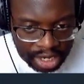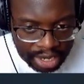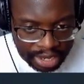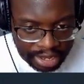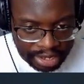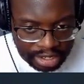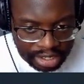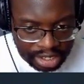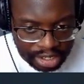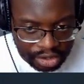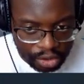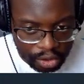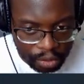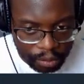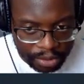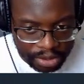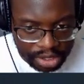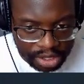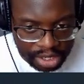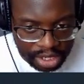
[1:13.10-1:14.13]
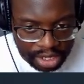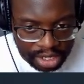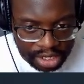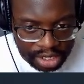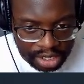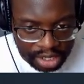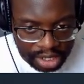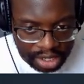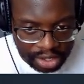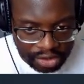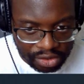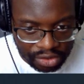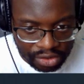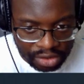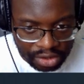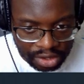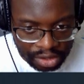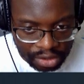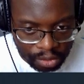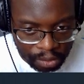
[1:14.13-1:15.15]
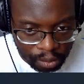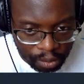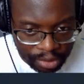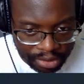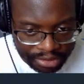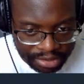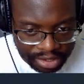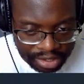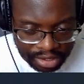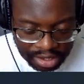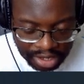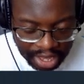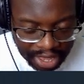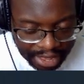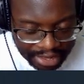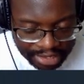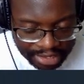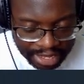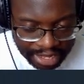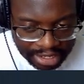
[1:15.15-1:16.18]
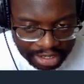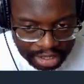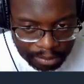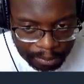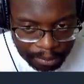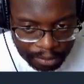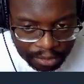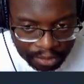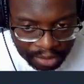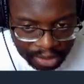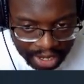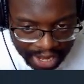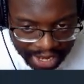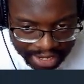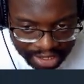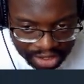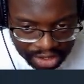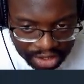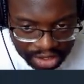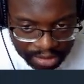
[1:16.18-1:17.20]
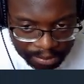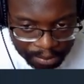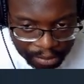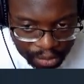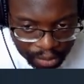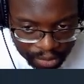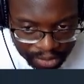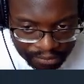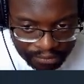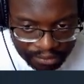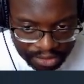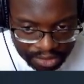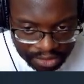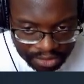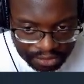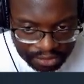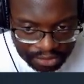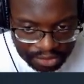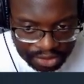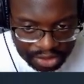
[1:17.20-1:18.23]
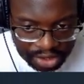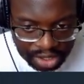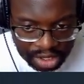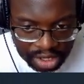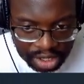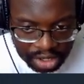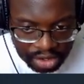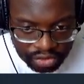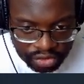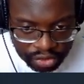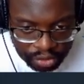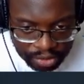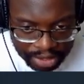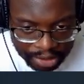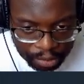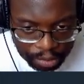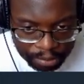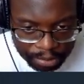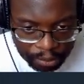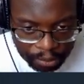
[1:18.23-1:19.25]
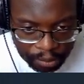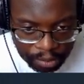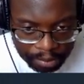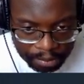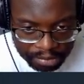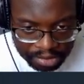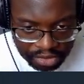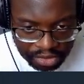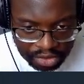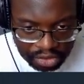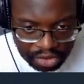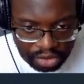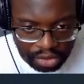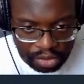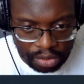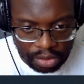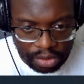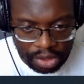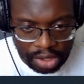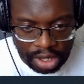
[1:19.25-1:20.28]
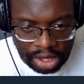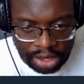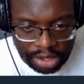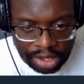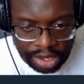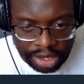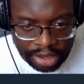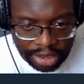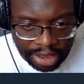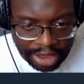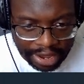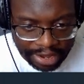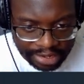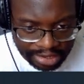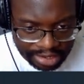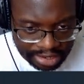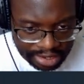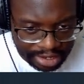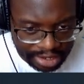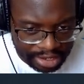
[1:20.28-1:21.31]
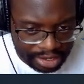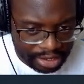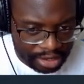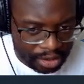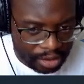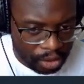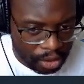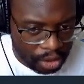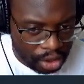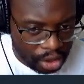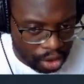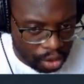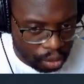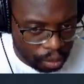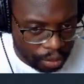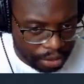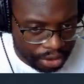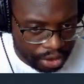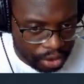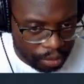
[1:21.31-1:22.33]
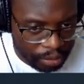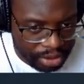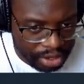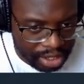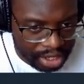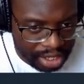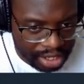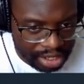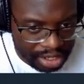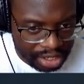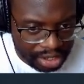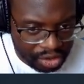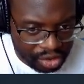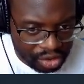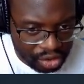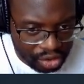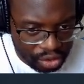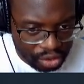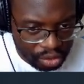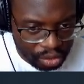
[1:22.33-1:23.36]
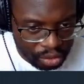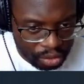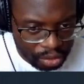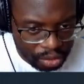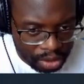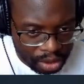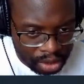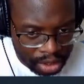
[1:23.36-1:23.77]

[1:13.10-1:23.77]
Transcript: and then go into index 1, add that number, add it to the previous, so that would be 1 plus 2, and then we go into index 2,